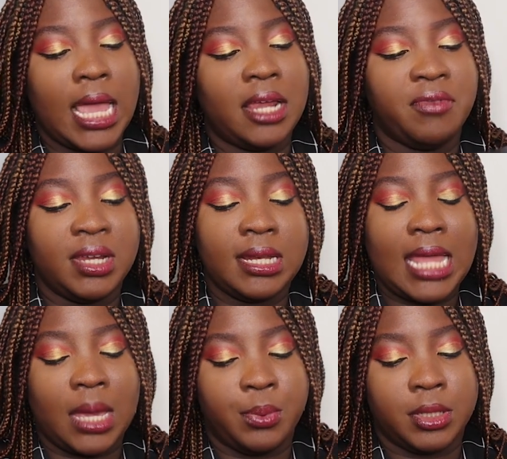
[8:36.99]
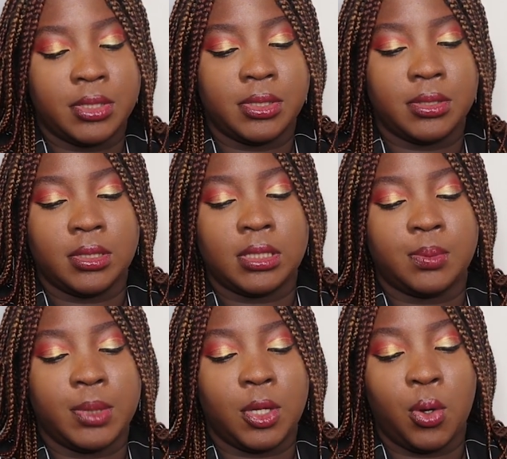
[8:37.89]
I really like
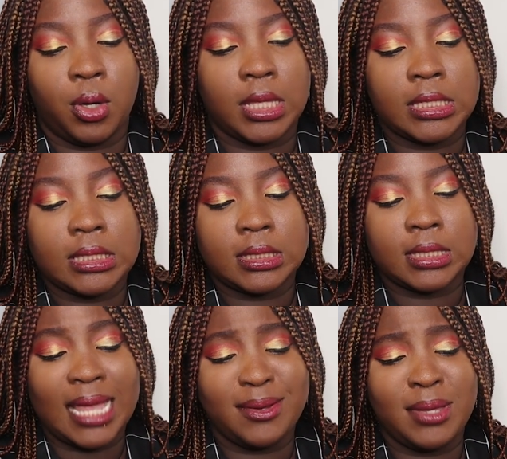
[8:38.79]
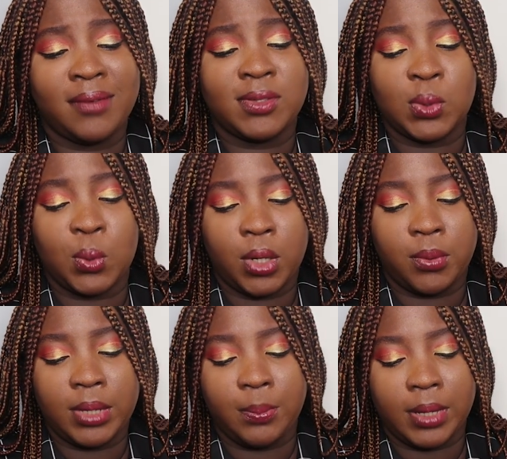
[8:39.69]
bodysuits because I don't have to
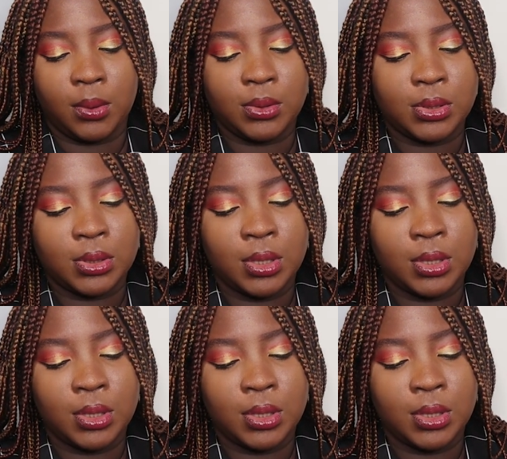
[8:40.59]
worry about